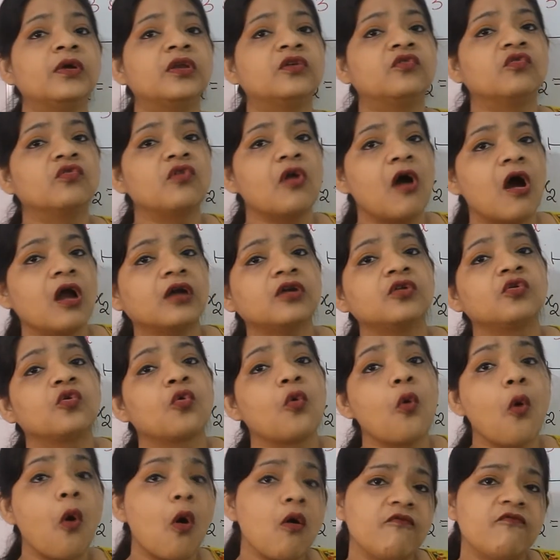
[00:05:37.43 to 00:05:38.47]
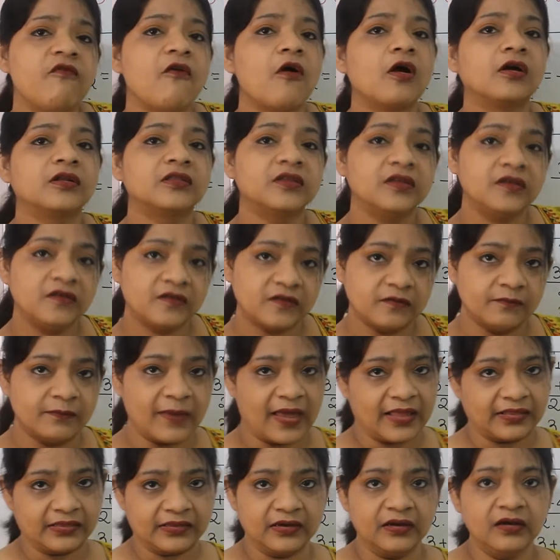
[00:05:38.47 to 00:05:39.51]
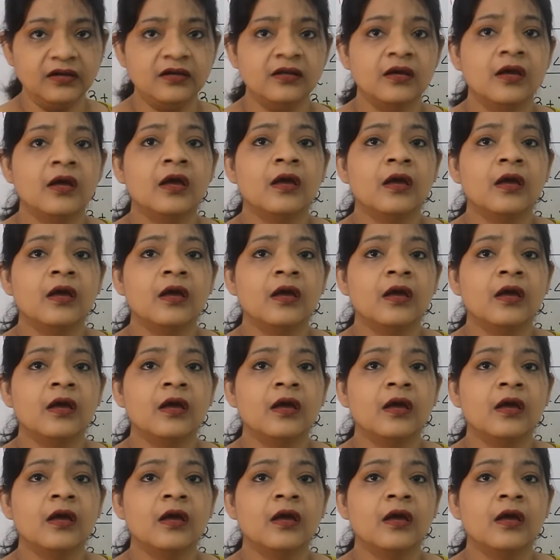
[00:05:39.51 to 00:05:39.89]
we do not go for this method.